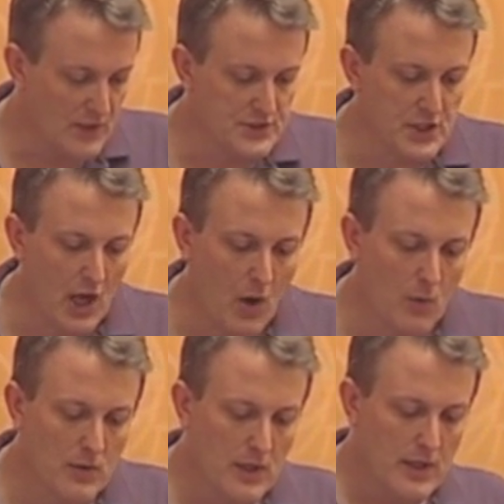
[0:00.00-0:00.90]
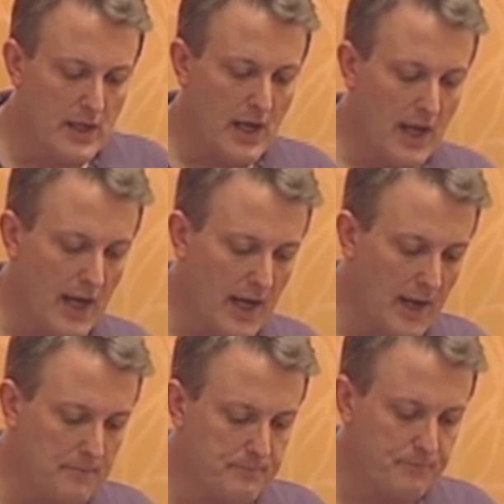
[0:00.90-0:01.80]
So
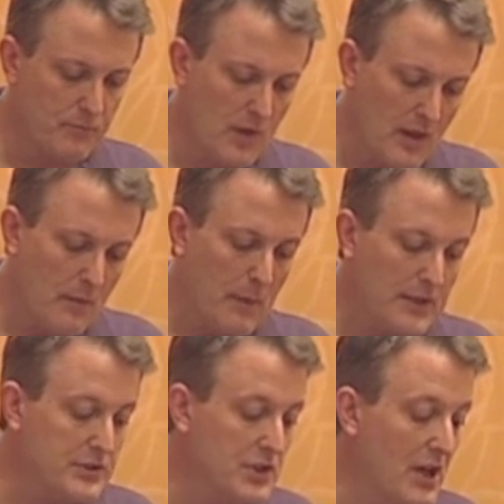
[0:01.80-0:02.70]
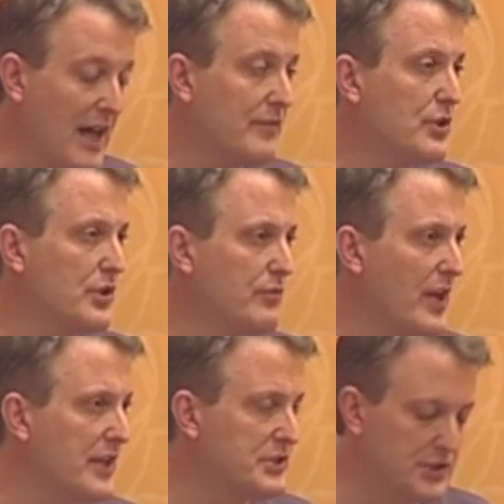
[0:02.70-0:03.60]
uh, but there's a lot of good
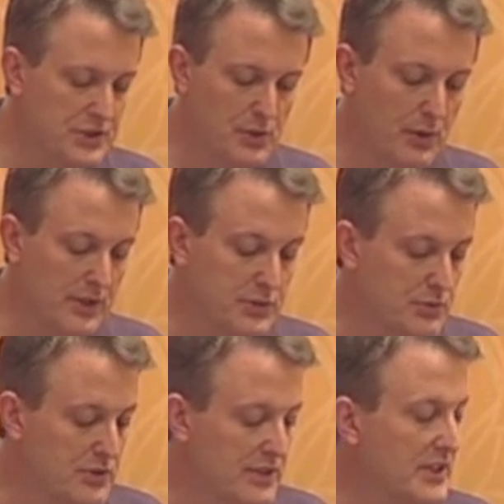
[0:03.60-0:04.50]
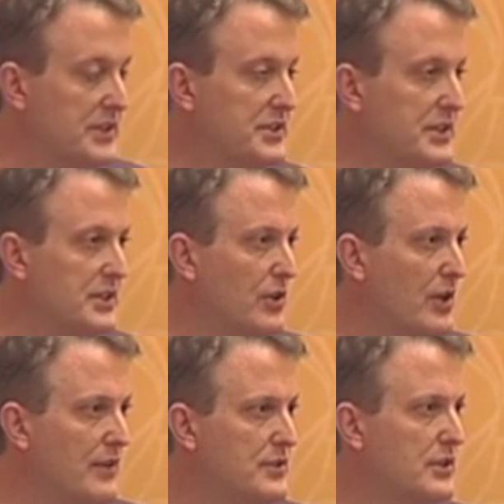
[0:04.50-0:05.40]
advantages to it. It's really easy. You don't
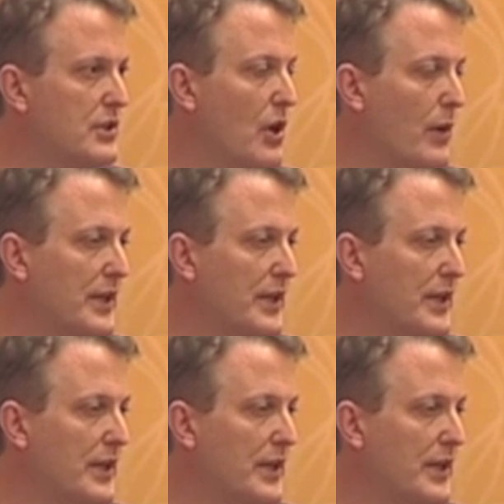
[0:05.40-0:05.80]
have to know